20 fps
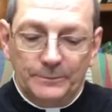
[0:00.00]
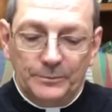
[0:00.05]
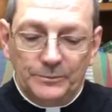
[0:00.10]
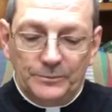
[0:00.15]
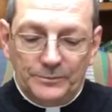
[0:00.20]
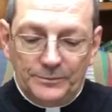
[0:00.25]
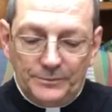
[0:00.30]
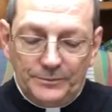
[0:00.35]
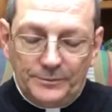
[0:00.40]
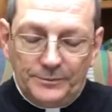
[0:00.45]

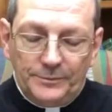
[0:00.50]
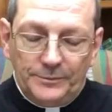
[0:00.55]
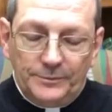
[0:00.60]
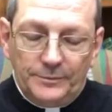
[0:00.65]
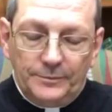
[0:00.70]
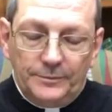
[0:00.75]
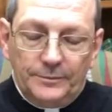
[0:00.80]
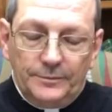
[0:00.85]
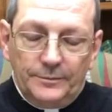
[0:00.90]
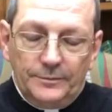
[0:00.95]

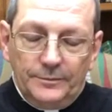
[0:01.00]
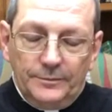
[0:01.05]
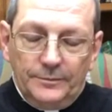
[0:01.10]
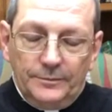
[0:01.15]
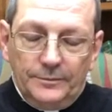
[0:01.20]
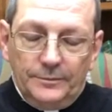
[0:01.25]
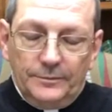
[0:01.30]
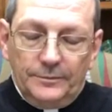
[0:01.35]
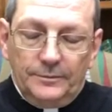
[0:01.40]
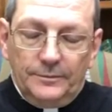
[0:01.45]

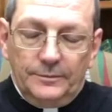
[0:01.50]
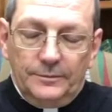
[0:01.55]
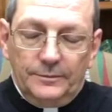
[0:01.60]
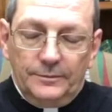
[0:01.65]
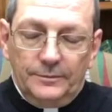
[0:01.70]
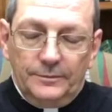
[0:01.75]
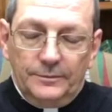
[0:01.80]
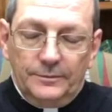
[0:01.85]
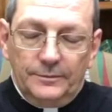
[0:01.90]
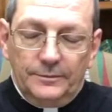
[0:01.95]

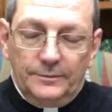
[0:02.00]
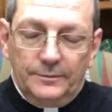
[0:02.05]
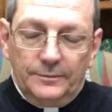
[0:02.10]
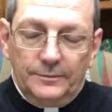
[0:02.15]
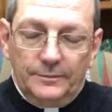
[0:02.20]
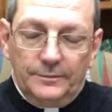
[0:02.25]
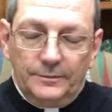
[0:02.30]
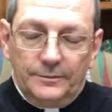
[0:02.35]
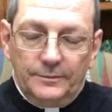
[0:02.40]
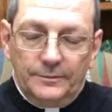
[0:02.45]

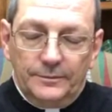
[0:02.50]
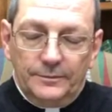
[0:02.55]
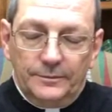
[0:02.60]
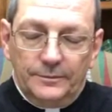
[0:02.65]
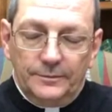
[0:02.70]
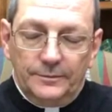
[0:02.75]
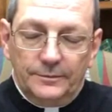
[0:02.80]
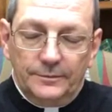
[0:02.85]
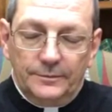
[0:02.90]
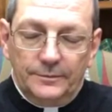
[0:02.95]

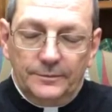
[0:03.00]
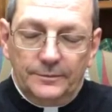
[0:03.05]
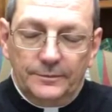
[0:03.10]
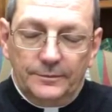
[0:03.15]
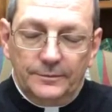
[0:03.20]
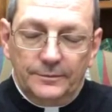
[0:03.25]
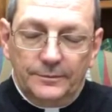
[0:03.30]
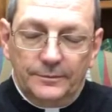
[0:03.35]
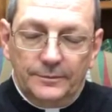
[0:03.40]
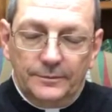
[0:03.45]

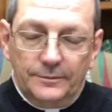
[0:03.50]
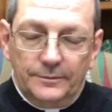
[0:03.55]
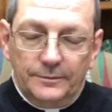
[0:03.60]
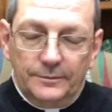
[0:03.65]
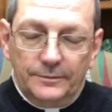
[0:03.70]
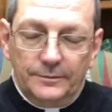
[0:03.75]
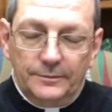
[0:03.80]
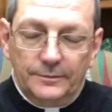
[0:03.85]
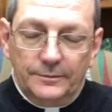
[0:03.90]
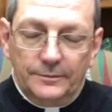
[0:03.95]

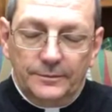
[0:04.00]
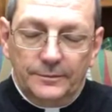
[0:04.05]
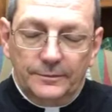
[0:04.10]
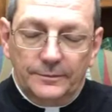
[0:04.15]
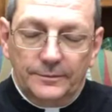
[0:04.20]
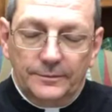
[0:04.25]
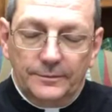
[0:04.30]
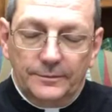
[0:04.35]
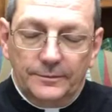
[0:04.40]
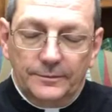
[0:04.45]
[no speech]